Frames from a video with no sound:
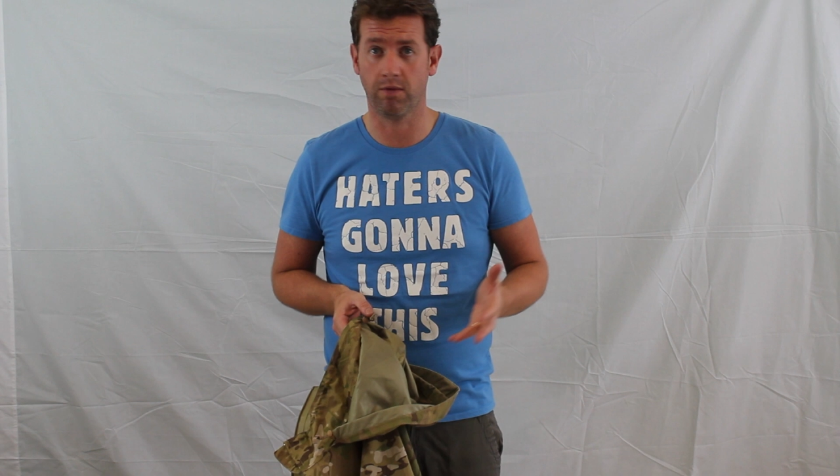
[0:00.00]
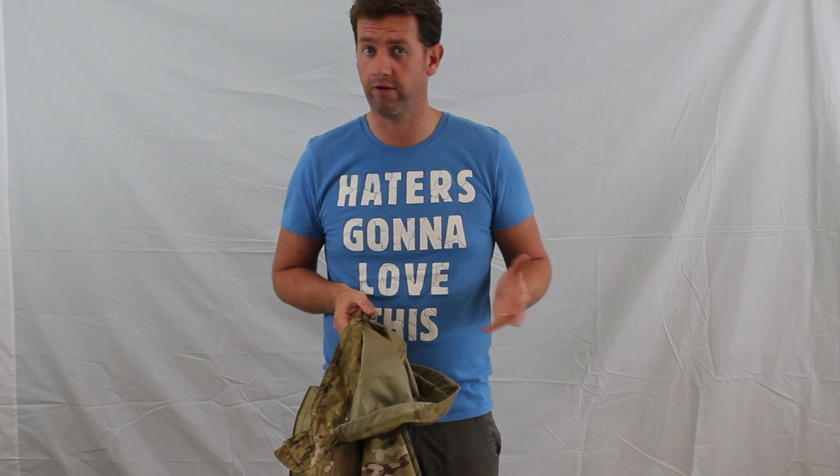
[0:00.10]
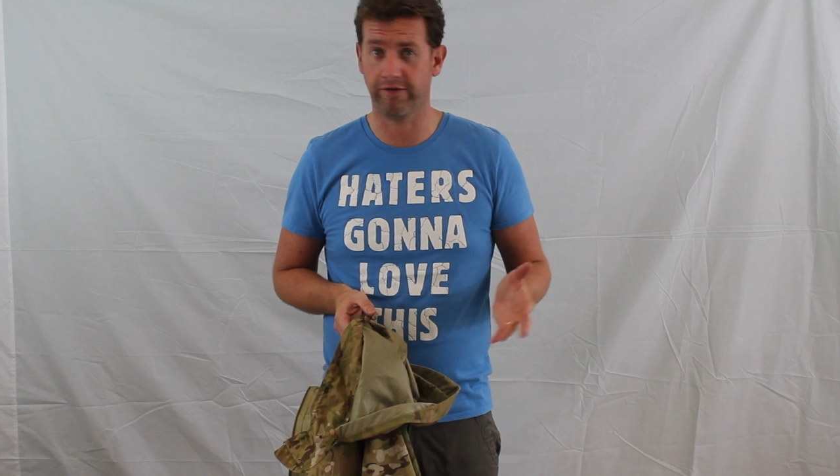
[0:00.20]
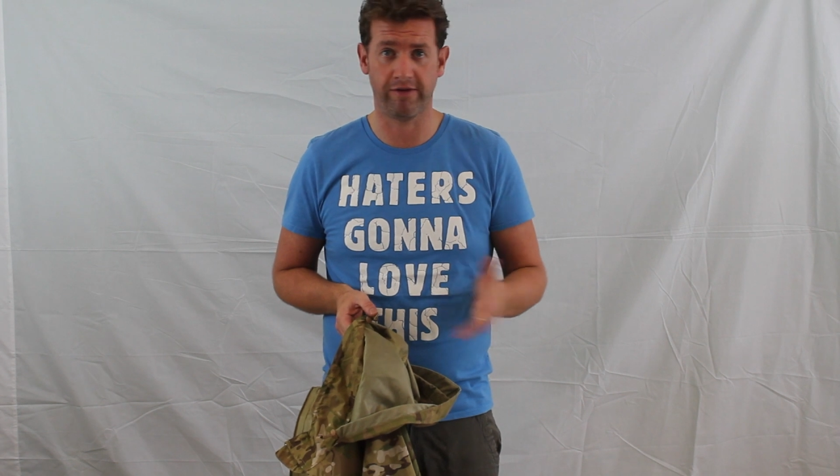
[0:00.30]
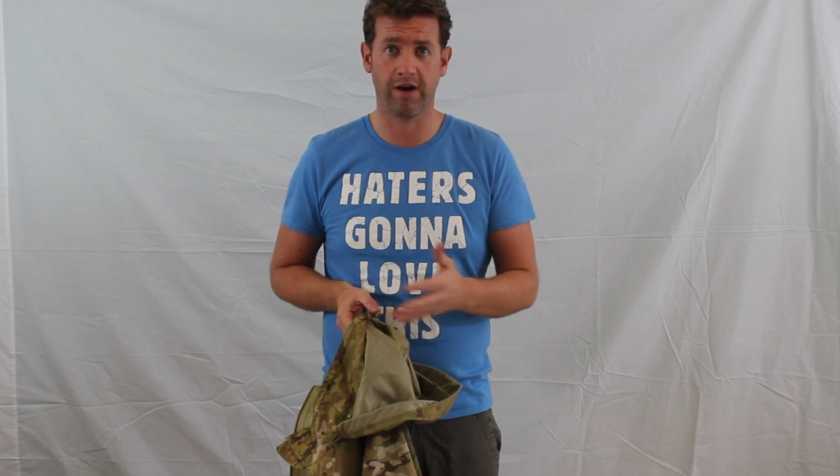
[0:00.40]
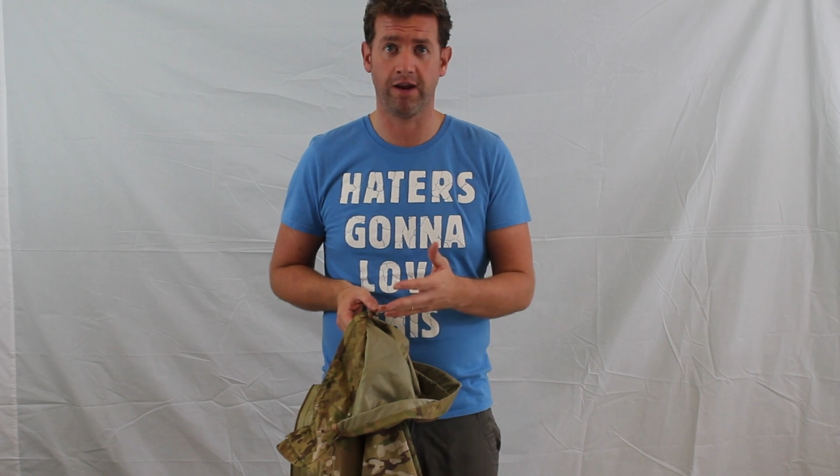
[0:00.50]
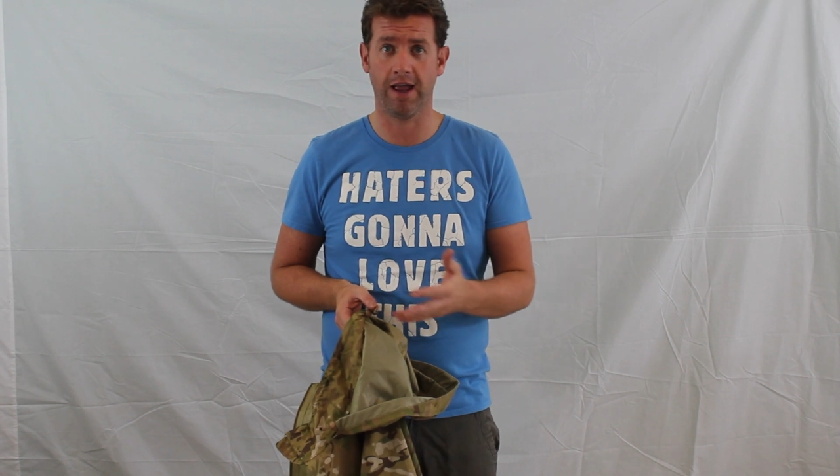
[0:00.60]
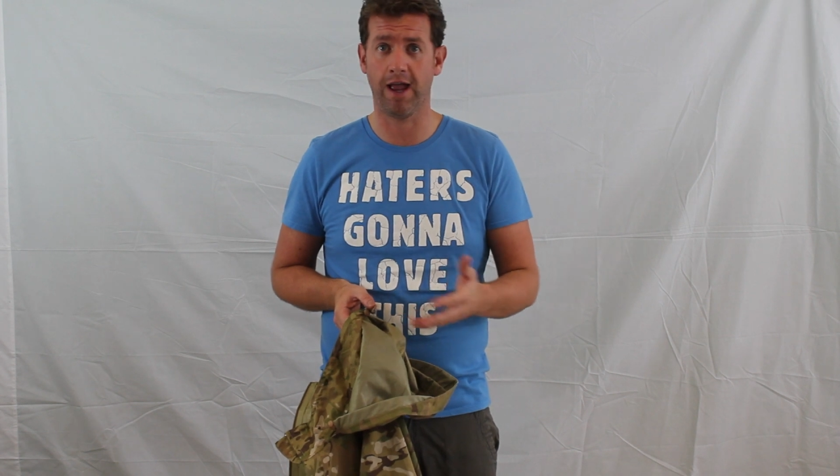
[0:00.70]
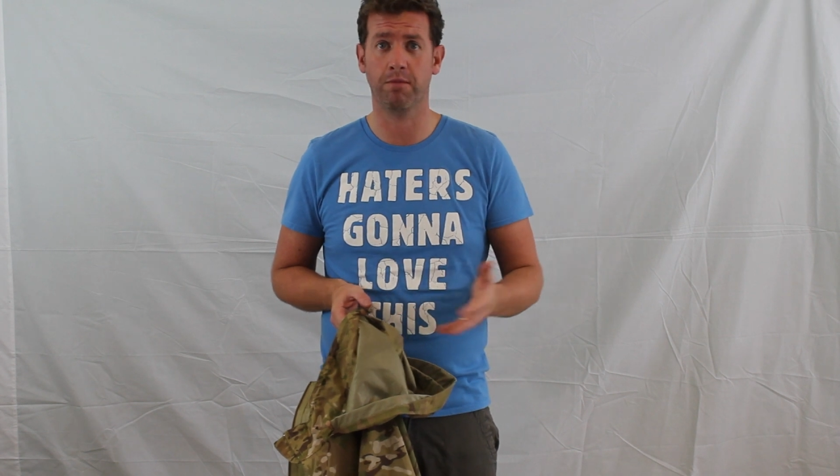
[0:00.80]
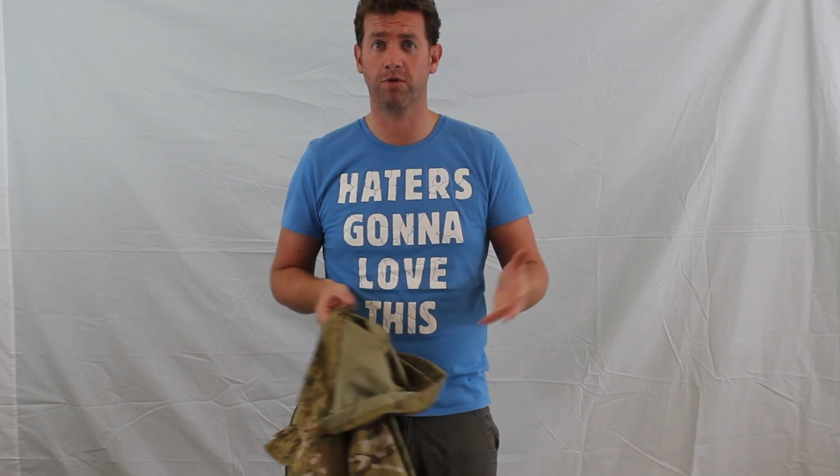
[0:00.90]
We're a very
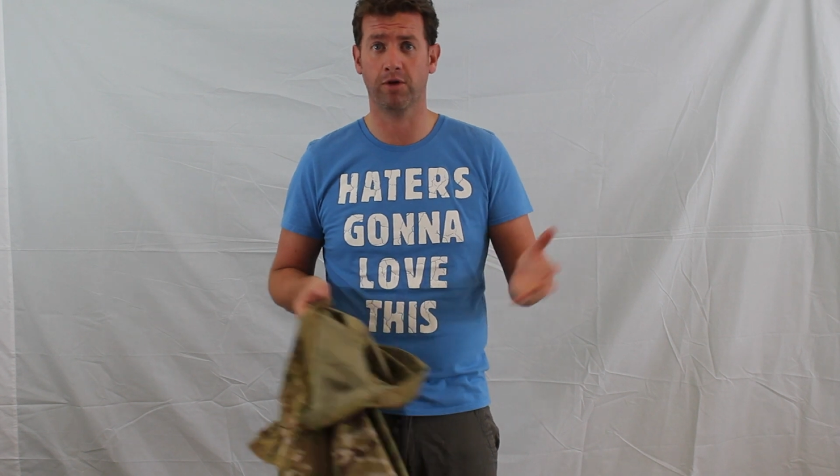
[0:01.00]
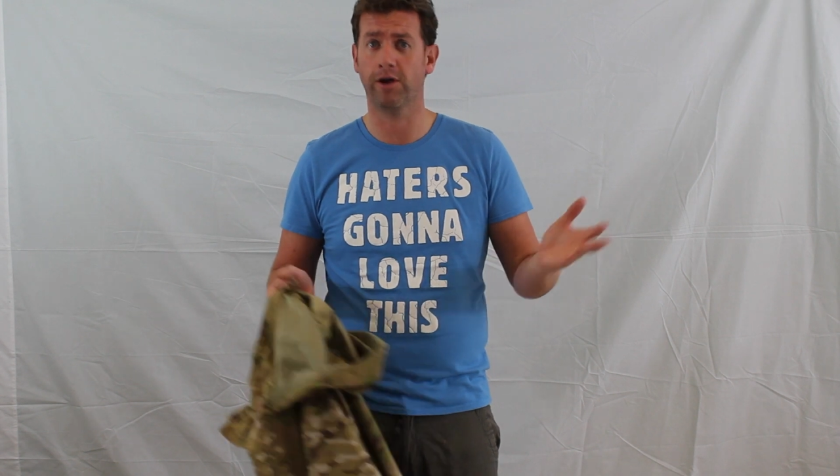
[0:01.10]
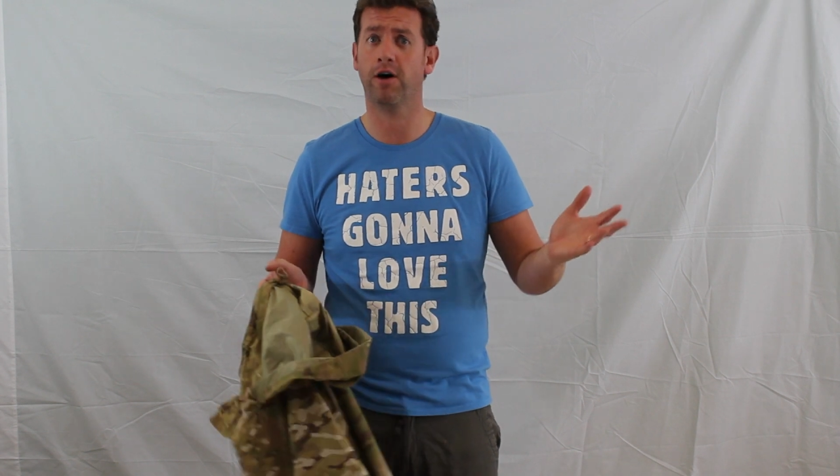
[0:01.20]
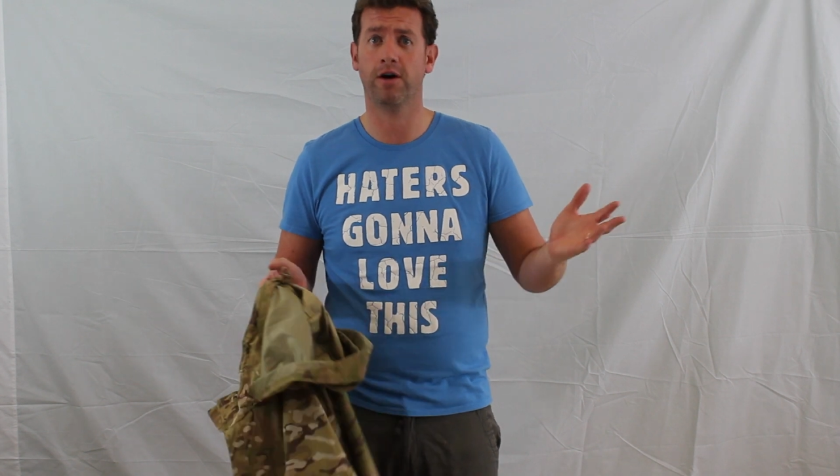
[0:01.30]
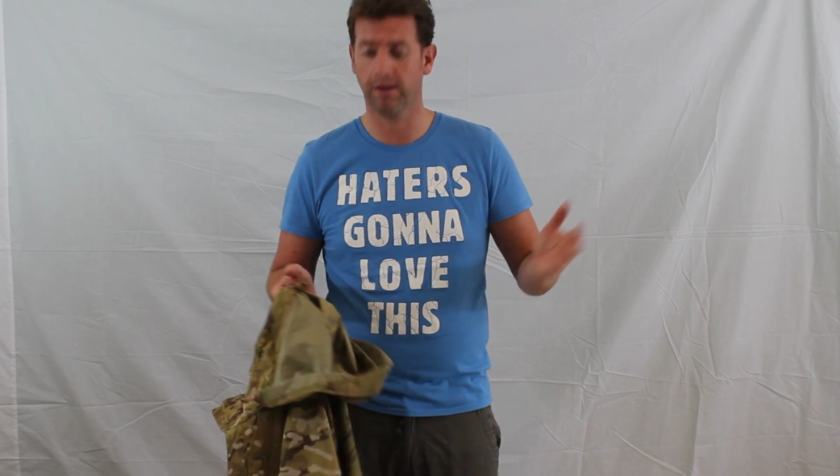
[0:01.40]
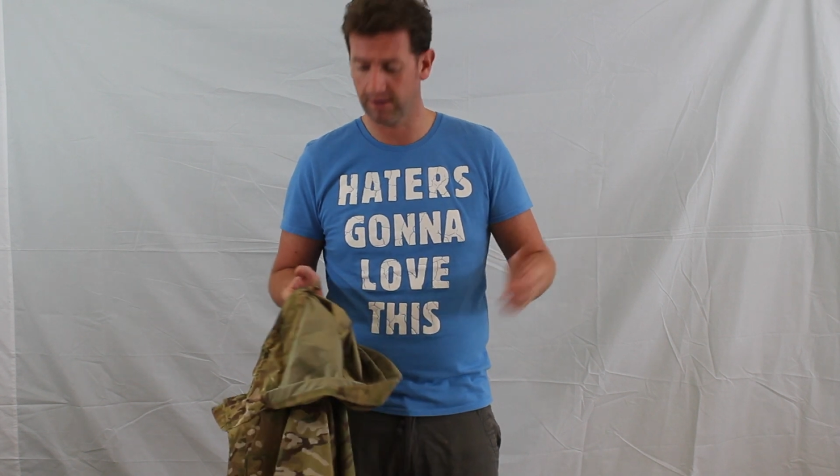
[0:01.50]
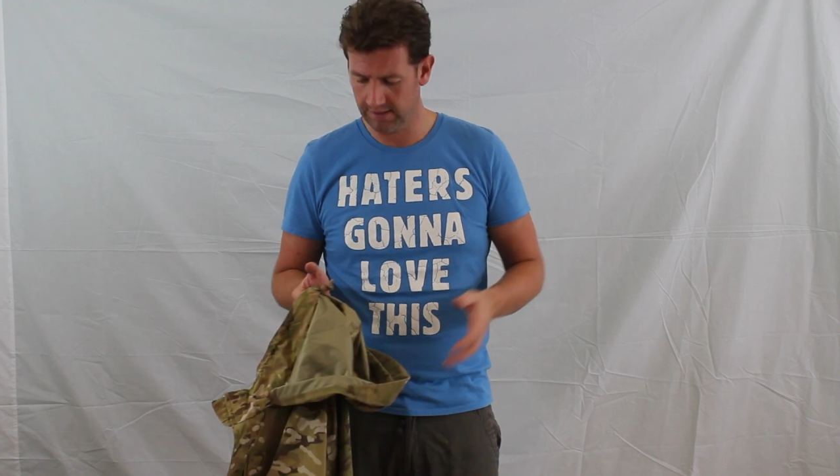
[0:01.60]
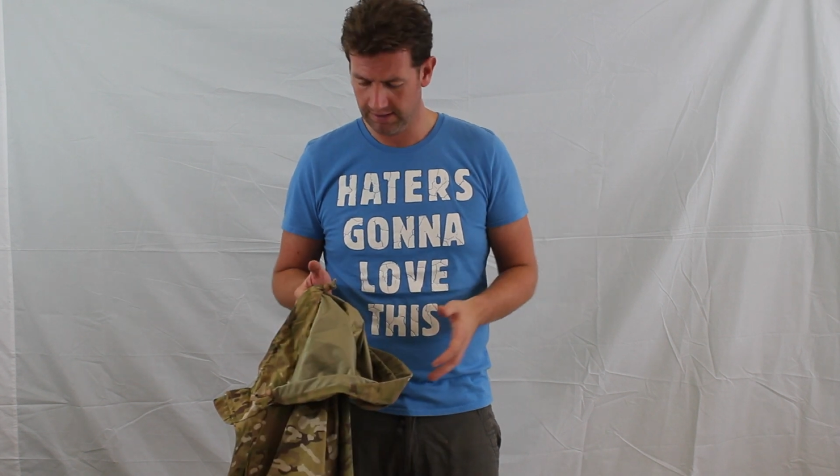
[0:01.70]
emerald isle,